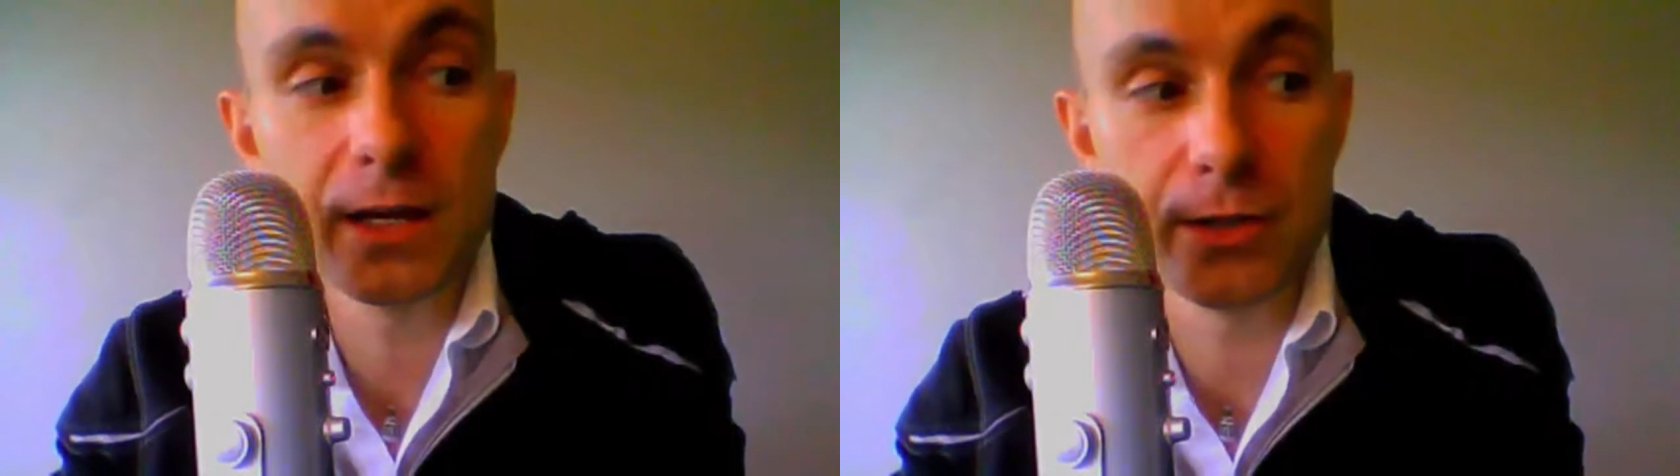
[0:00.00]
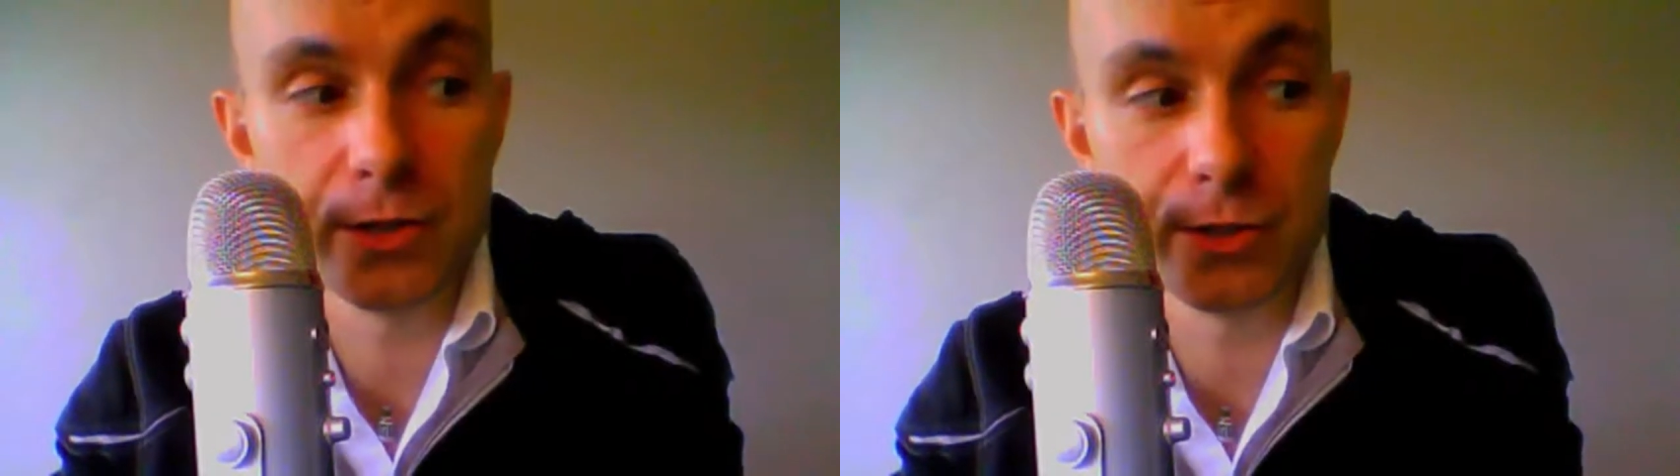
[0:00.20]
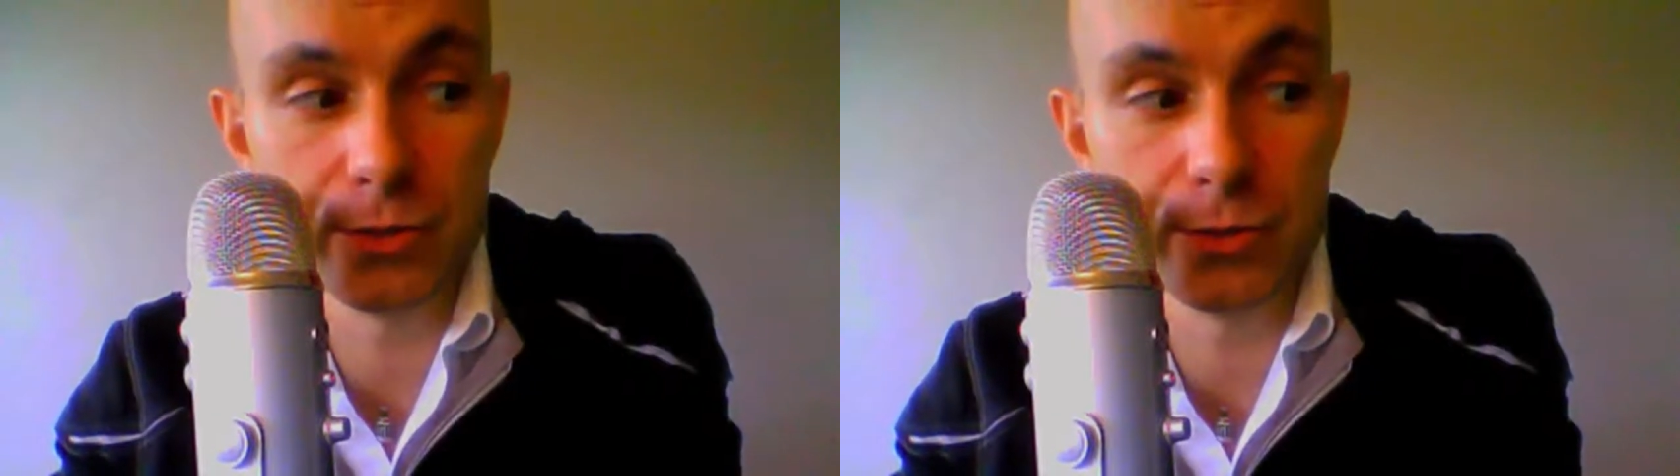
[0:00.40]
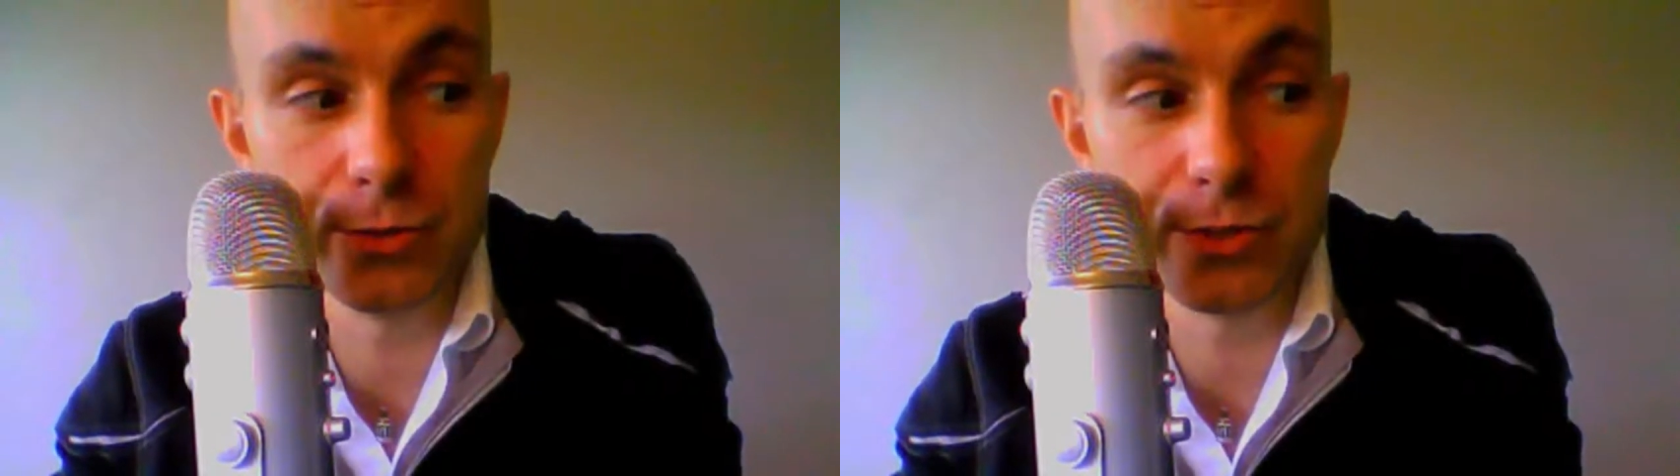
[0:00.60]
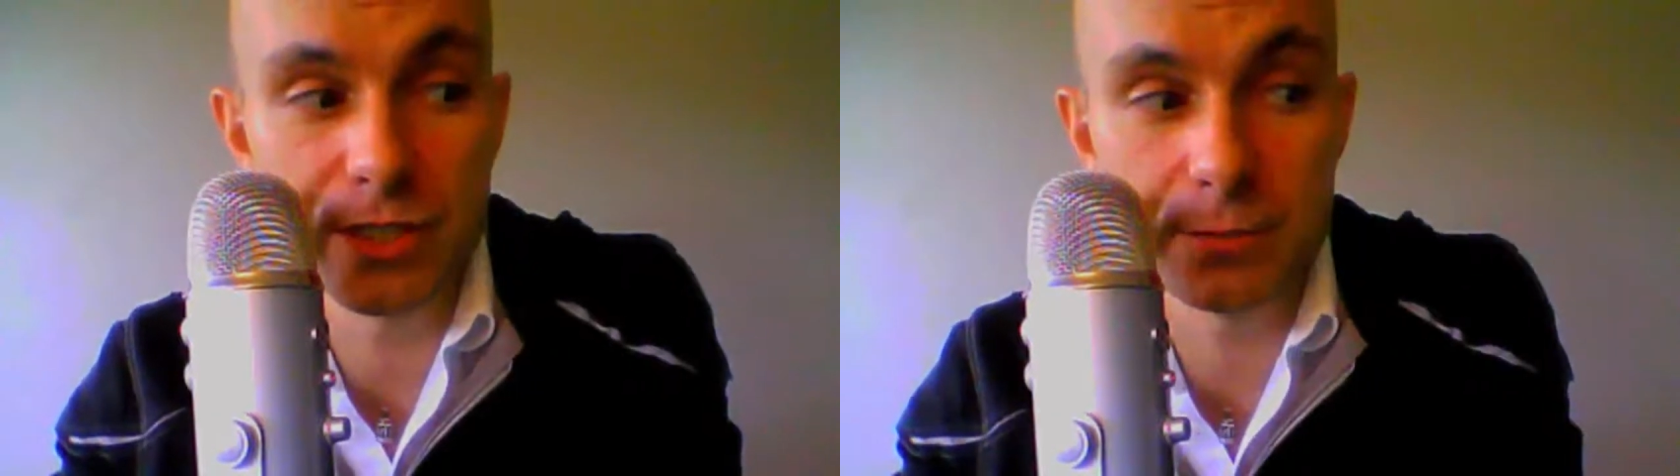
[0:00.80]

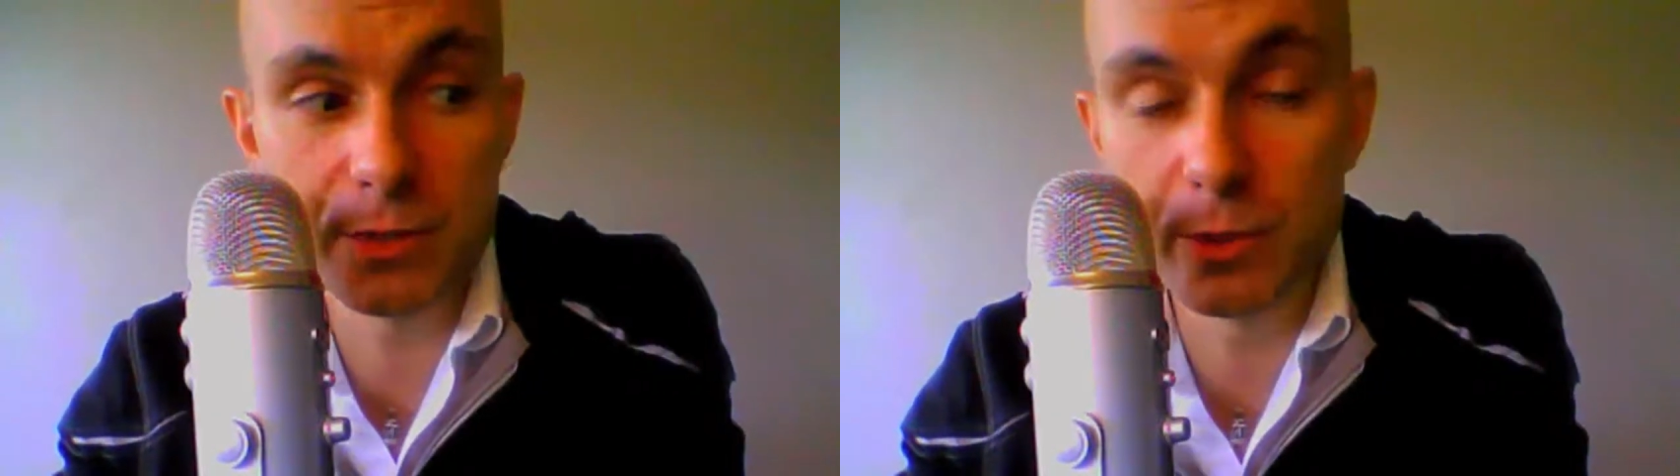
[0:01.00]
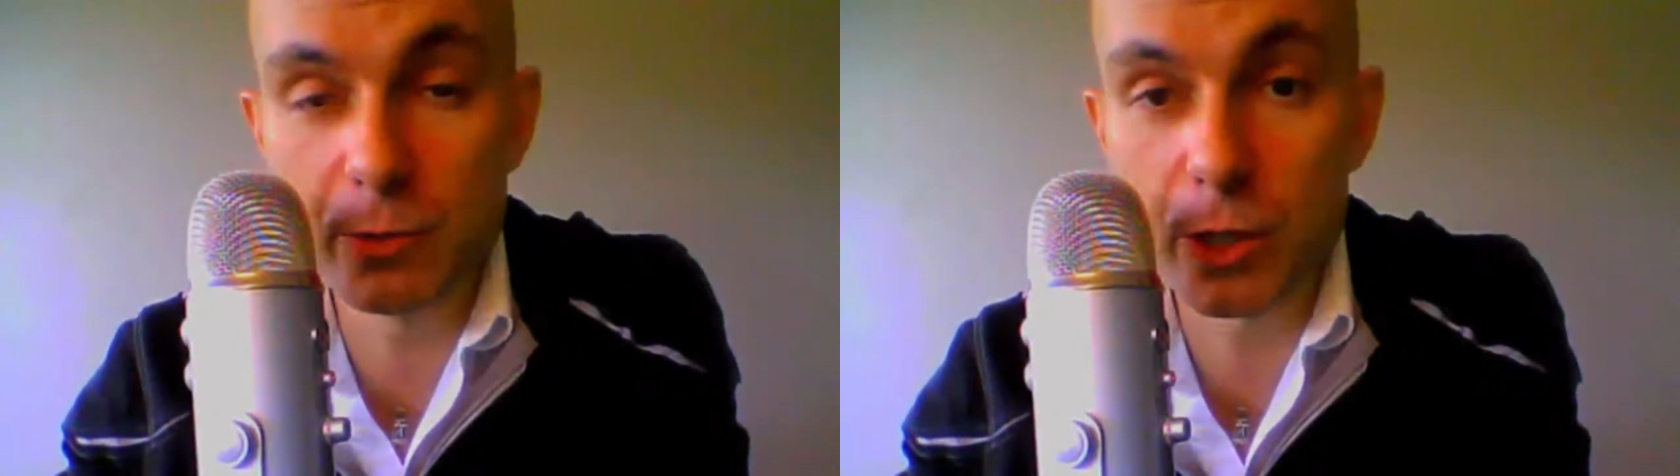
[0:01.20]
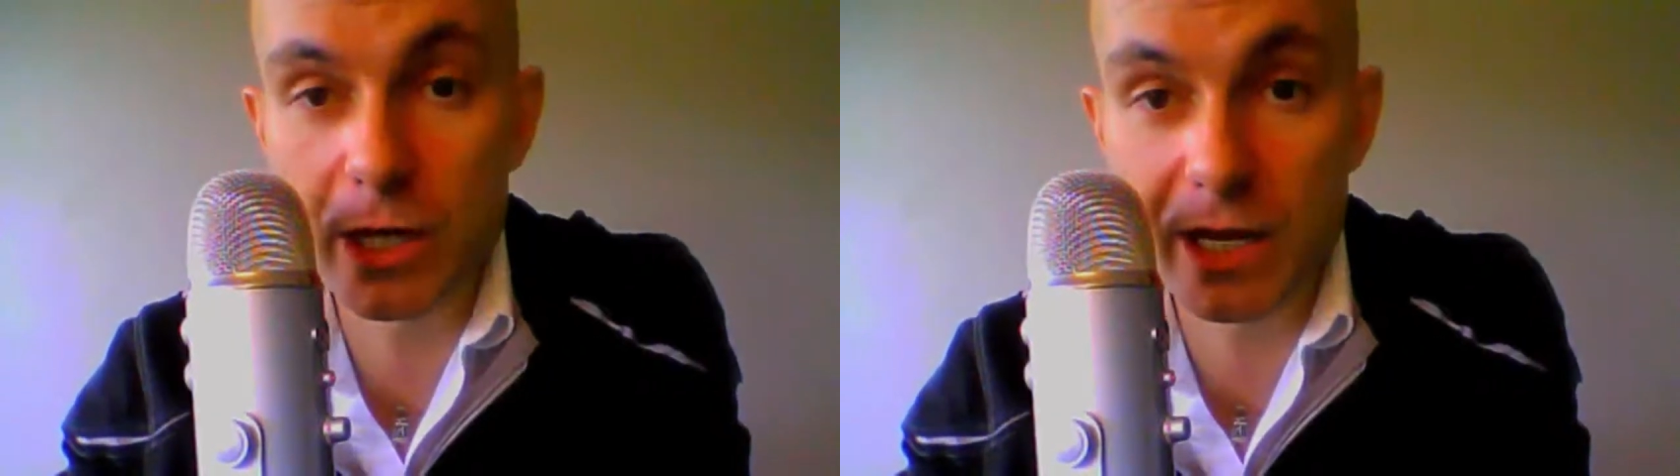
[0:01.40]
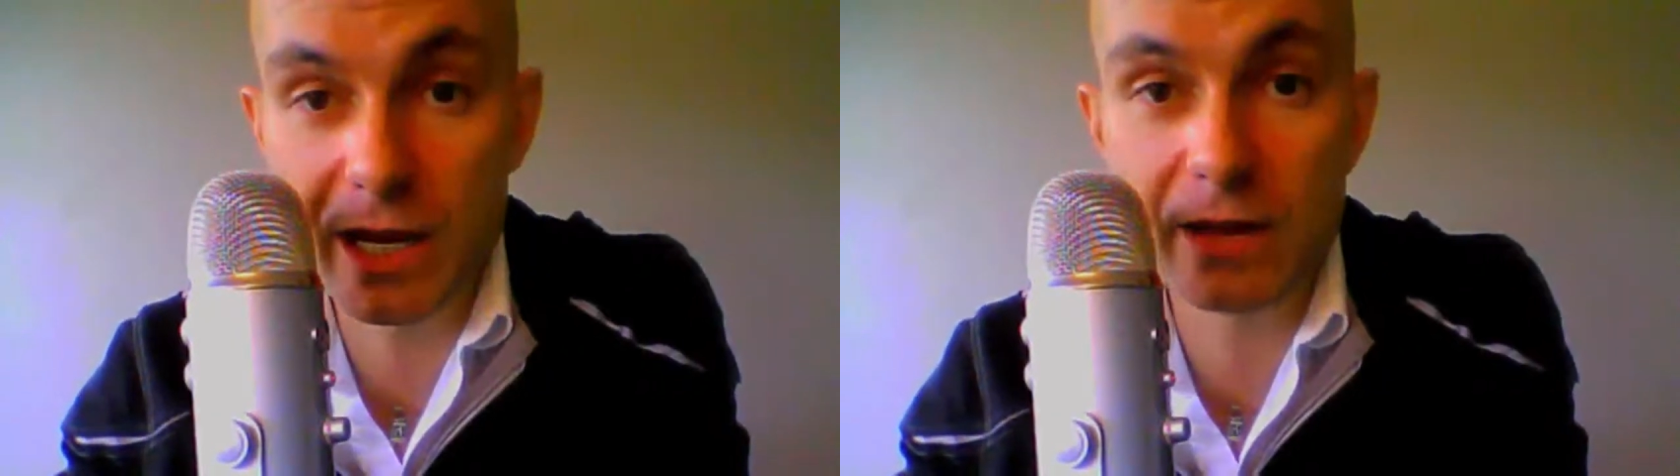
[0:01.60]
you seem to be working